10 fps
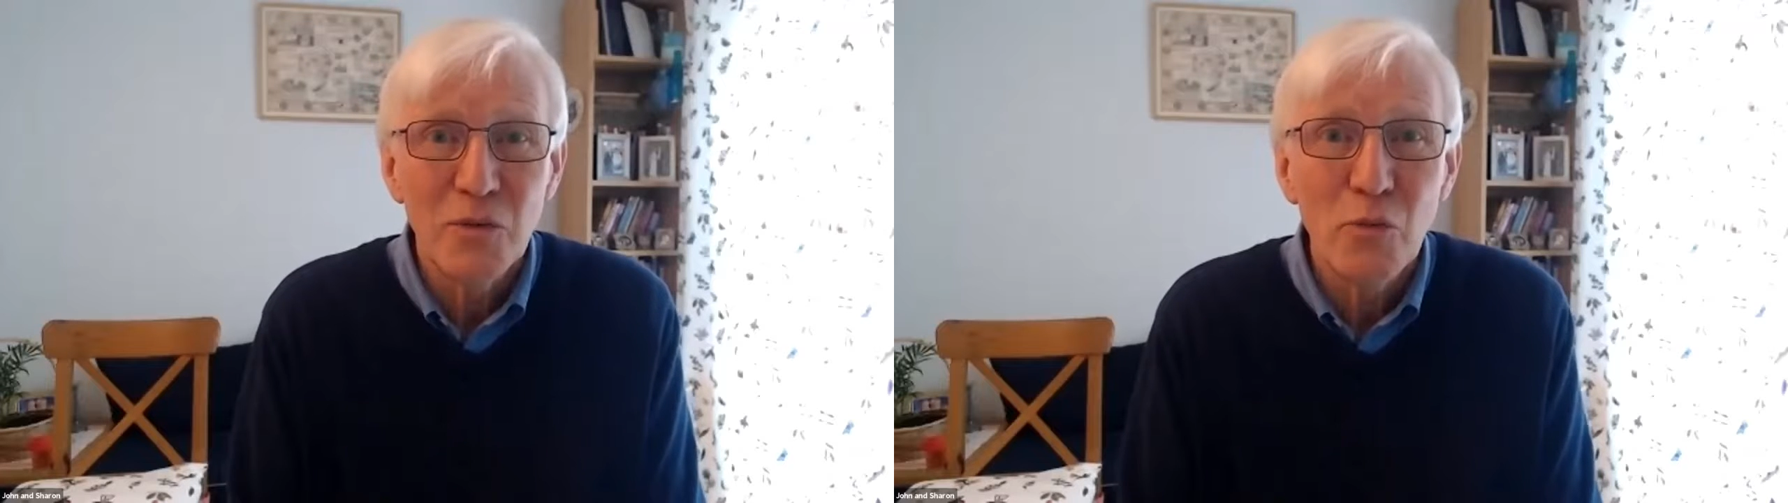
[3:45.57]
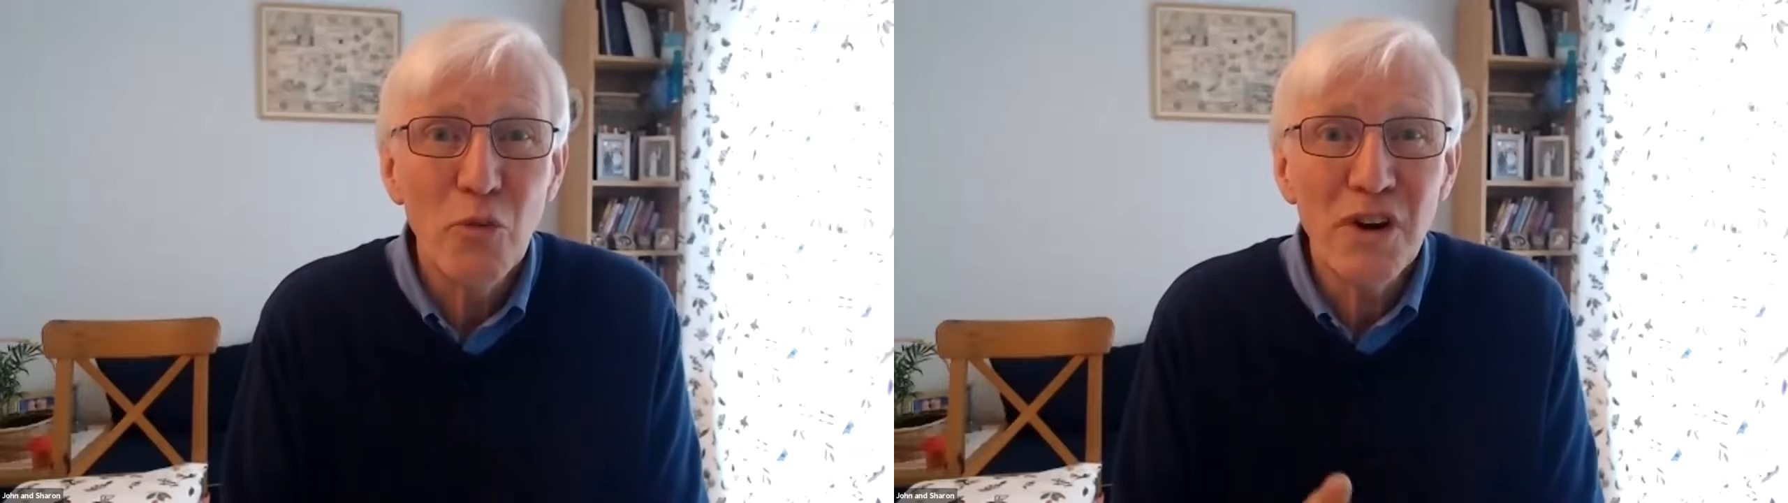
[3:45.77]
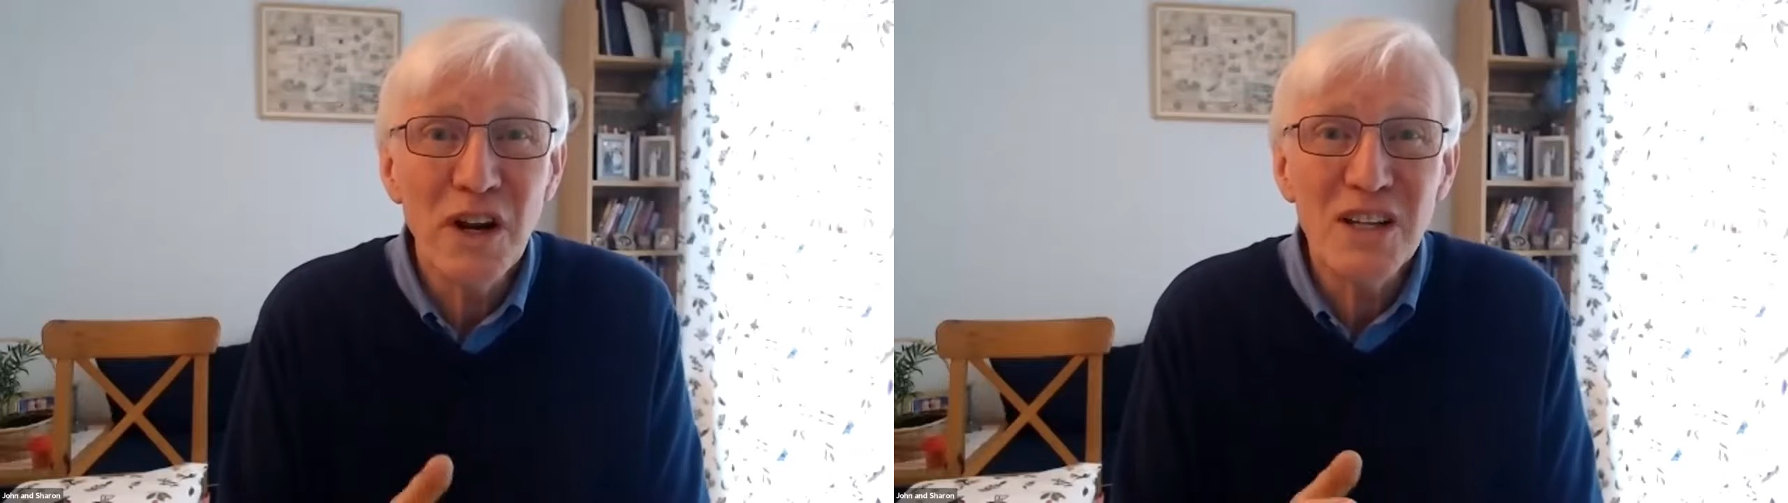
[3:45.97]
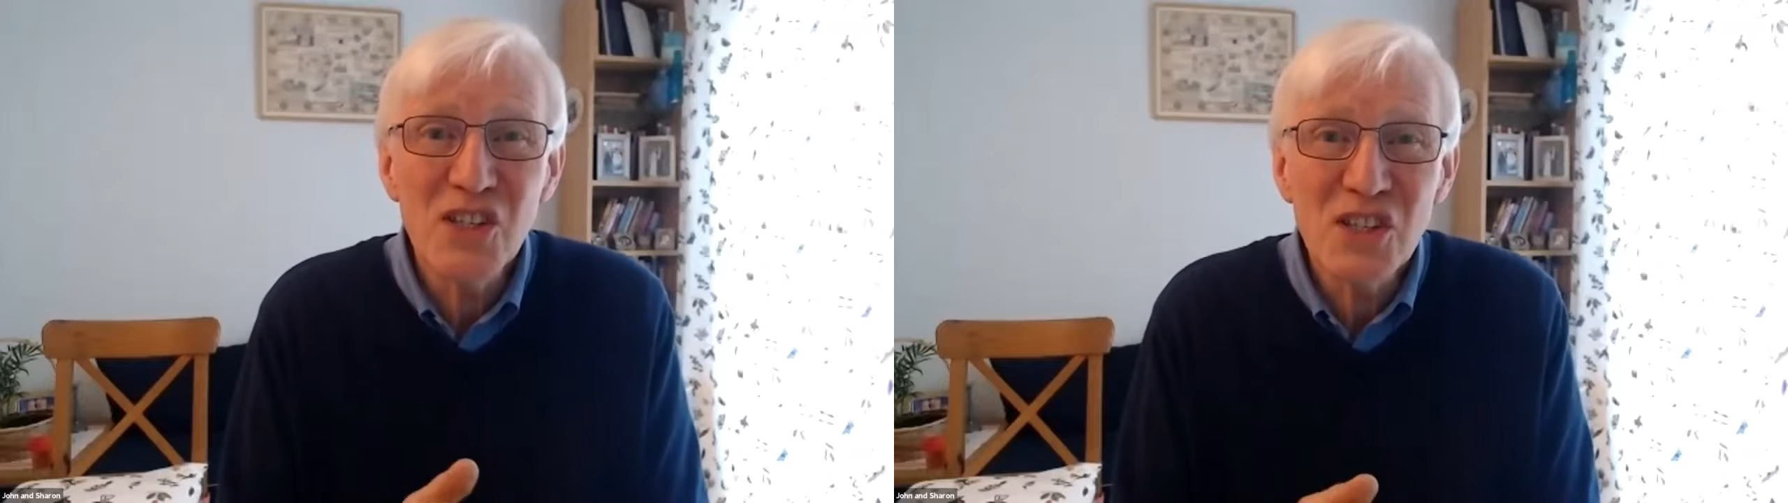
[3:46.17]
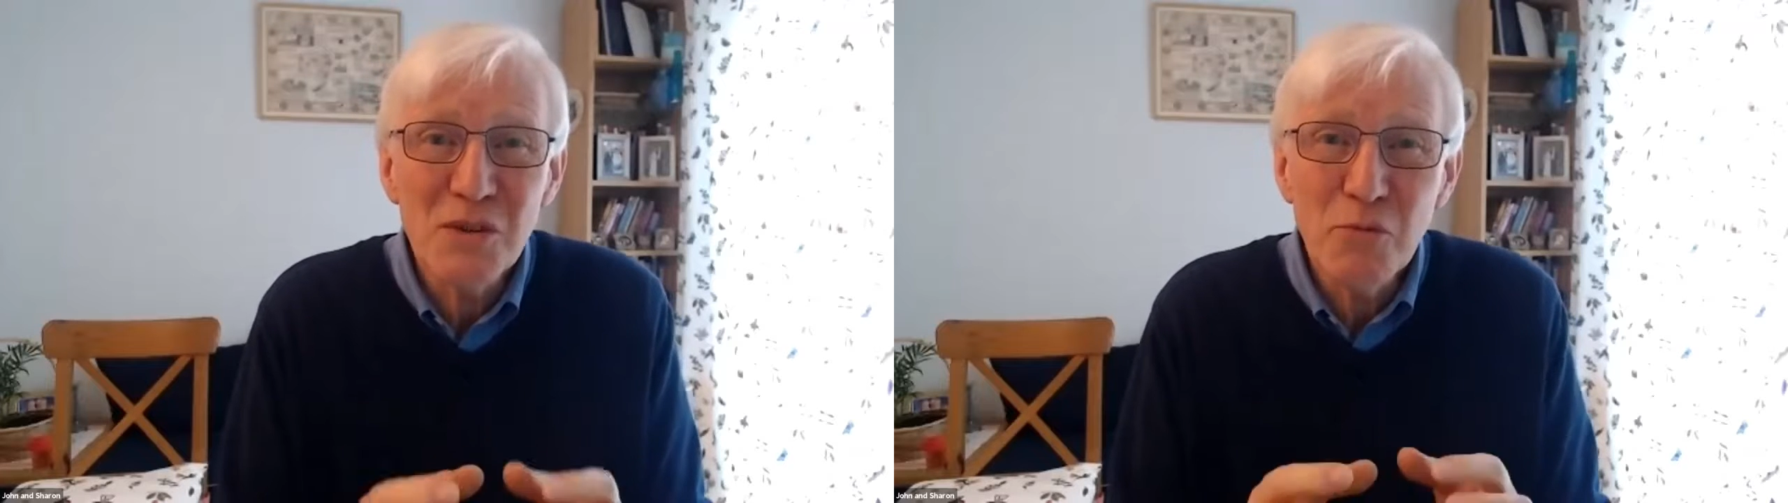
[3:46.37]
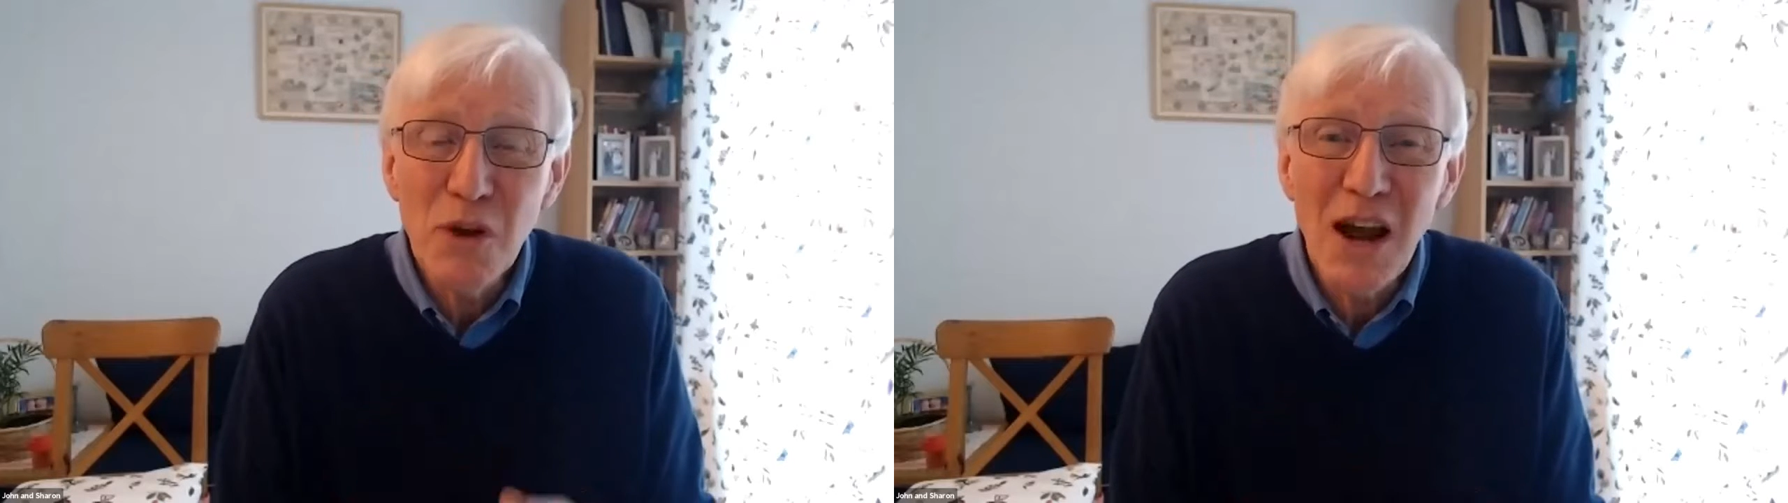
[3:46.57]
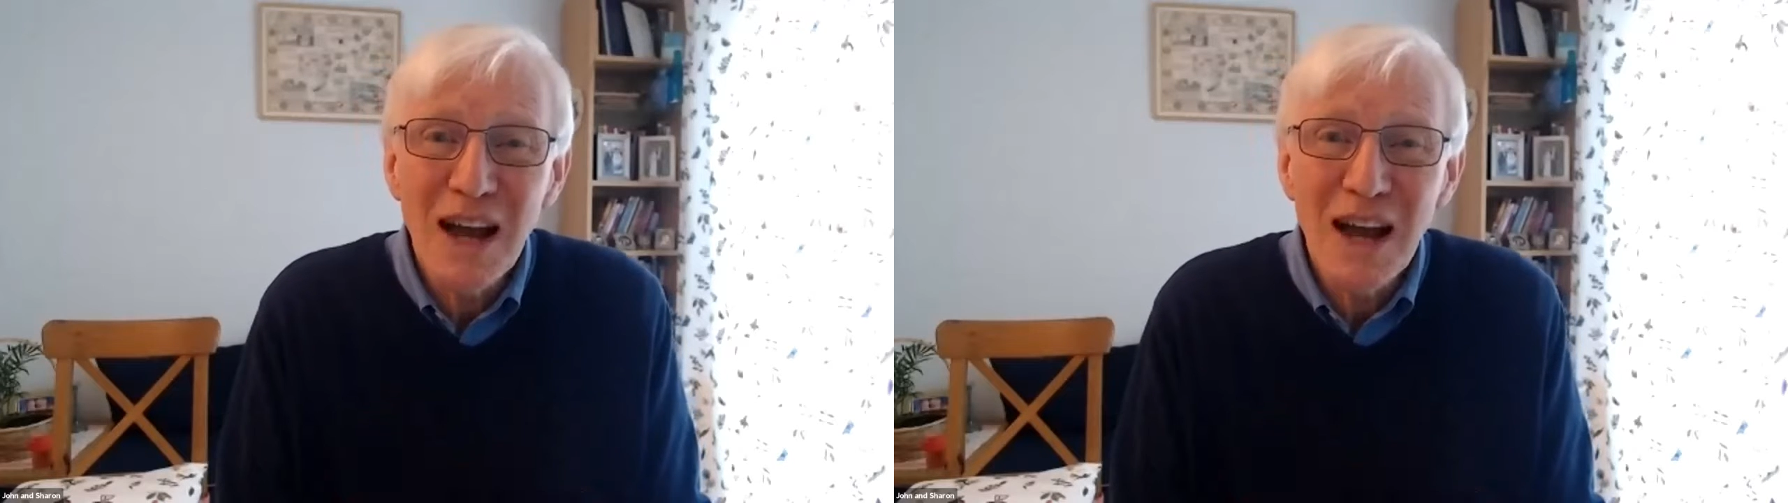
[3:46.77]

we're, we're